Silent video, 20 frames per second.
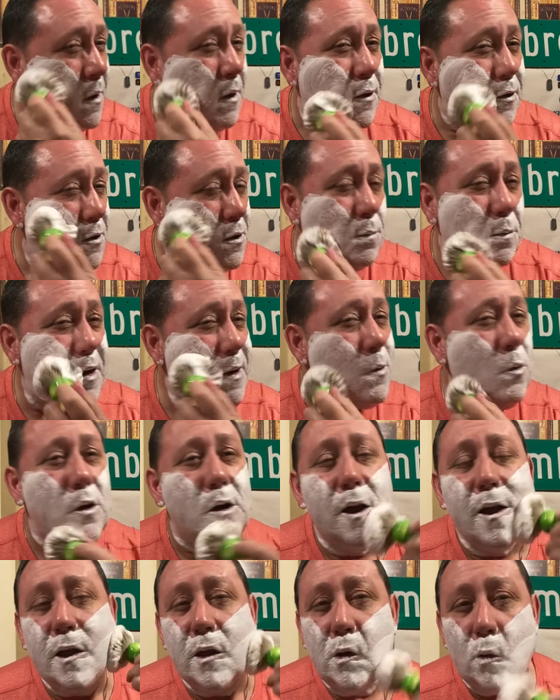To me, when
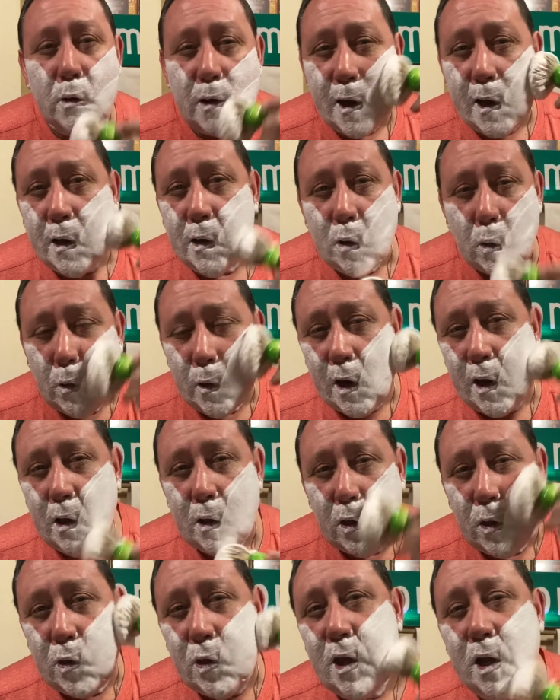I
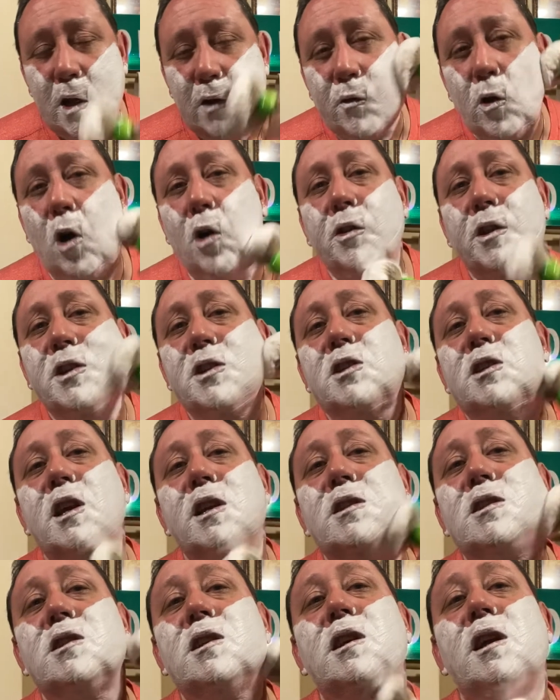think of all these
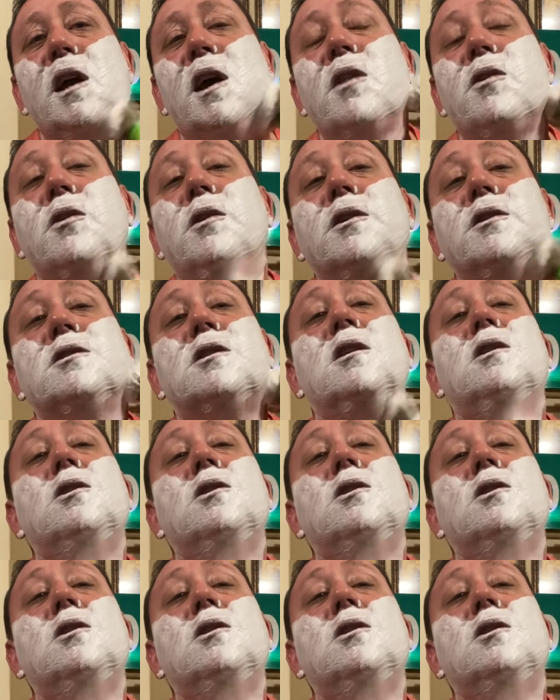scents together, as